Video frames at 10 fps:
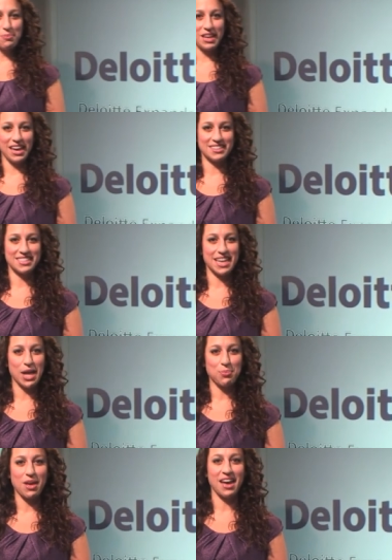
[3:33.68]
plans to
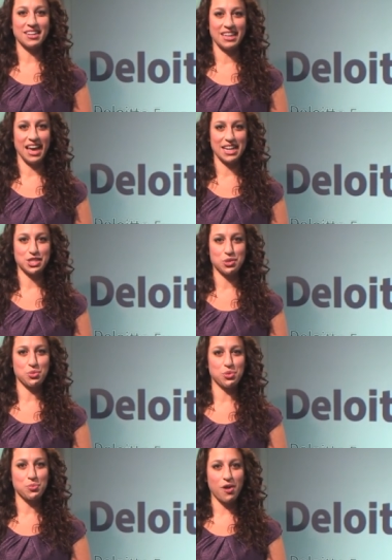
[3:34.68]
help guide clients
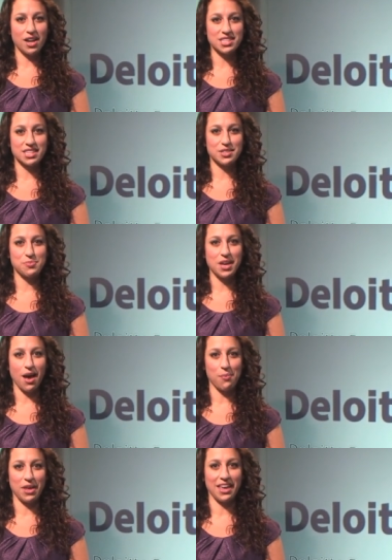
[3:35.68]
through the process of
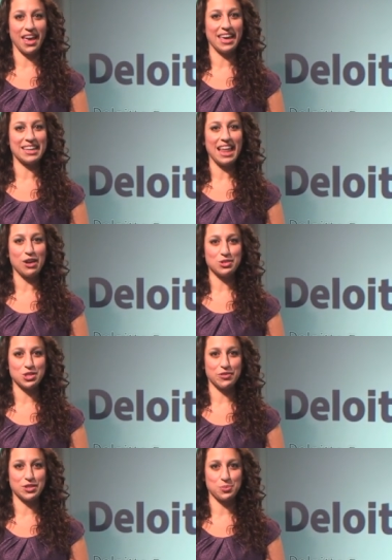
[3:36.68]
becoming a cloud
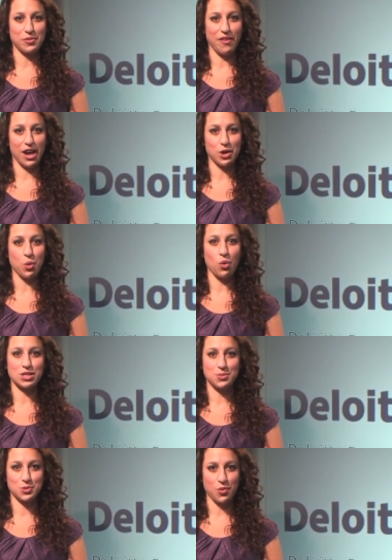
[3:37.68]
service provider or
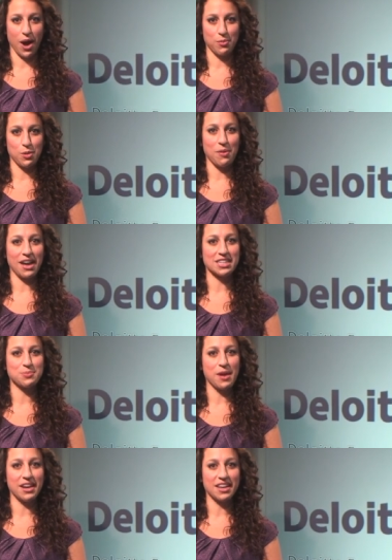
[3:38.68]
subscriber by
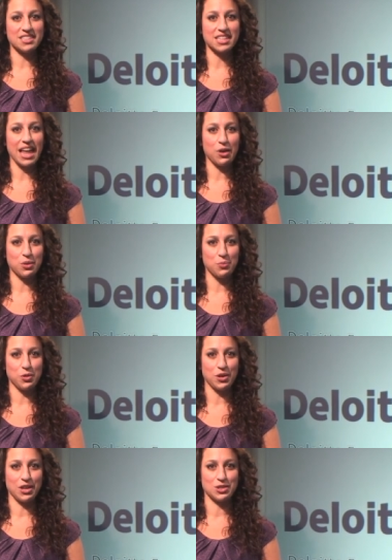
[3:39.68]
expanding its cloud
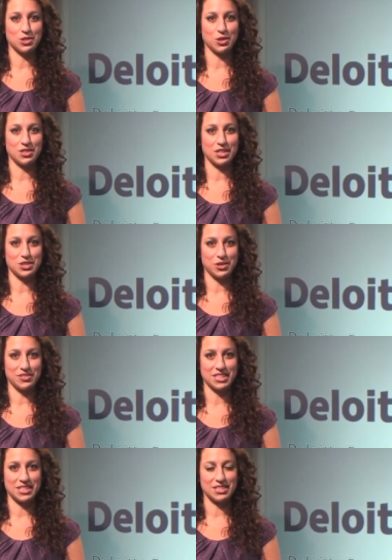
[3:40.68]
computing consulting
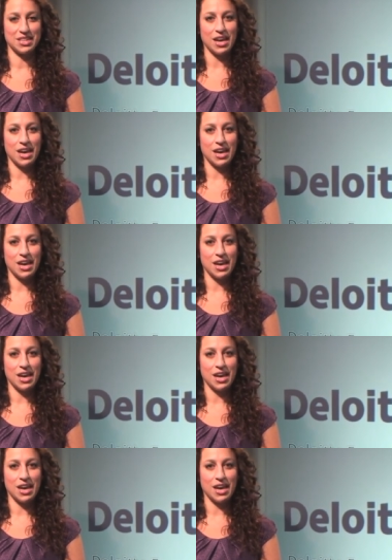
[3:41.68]
services.